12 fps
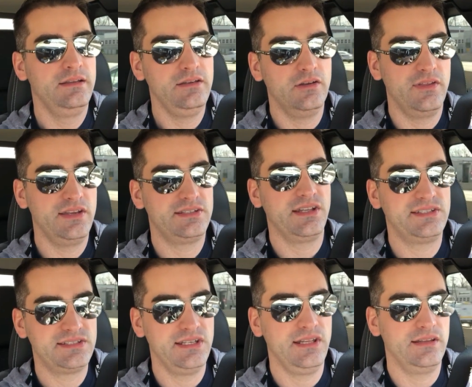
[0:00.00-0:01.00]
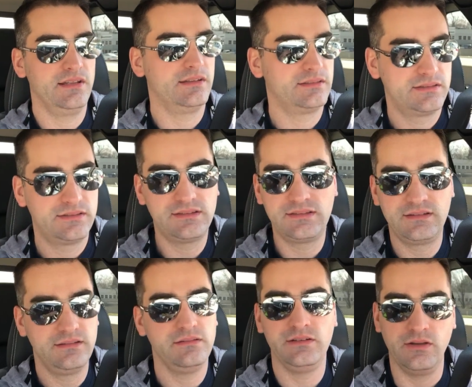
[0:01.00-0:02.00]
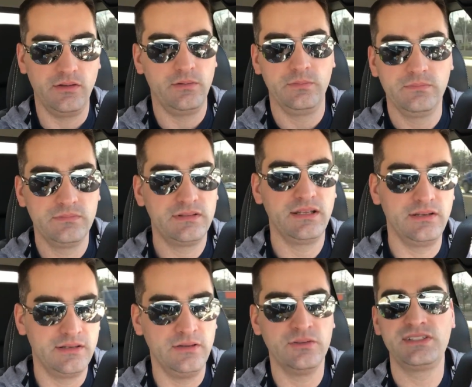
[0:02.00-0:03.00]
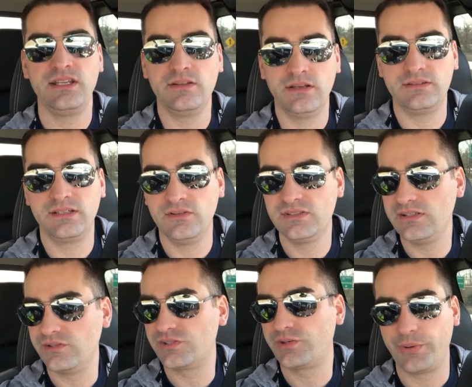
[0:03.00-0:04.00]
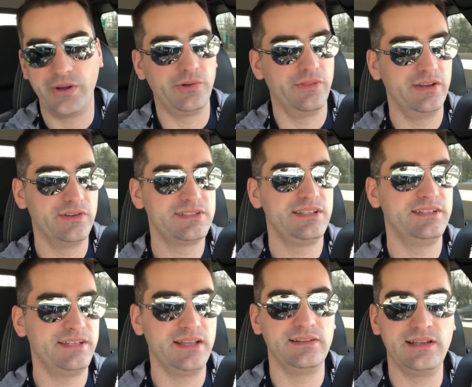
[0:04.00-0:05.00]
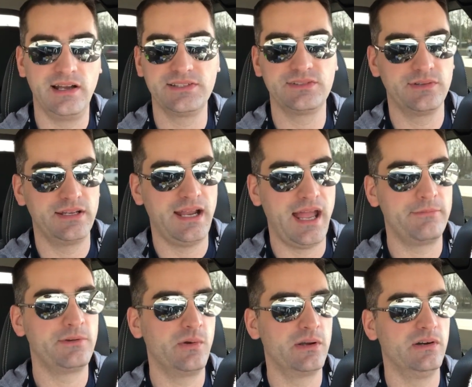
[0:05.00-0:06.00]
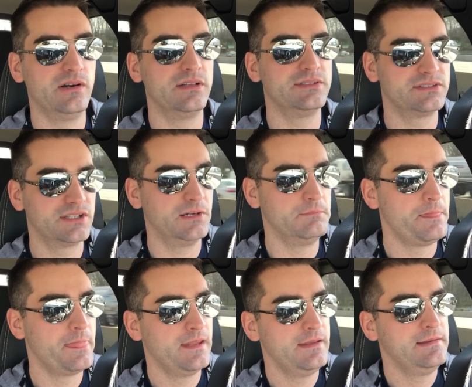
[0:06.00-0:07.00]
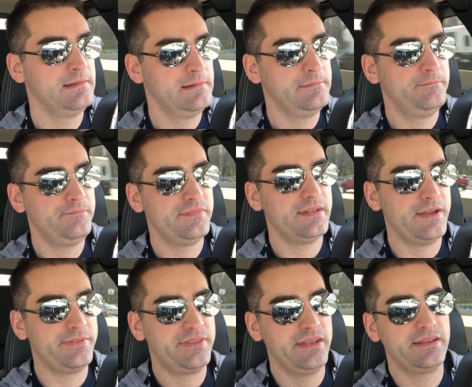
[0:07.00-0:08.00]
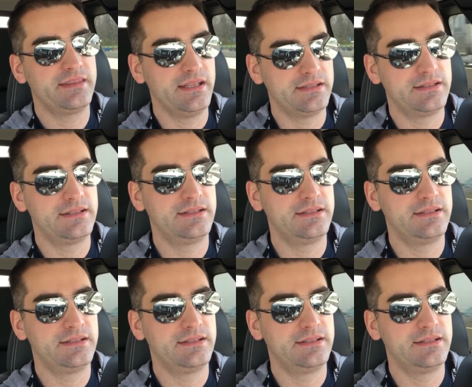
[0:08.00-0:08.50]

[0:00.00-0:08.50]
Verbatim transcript: You know, they, they see the, you know, they, they don't see the they don't see the struggle, they don't see the daily hustle that I have going on. So I think that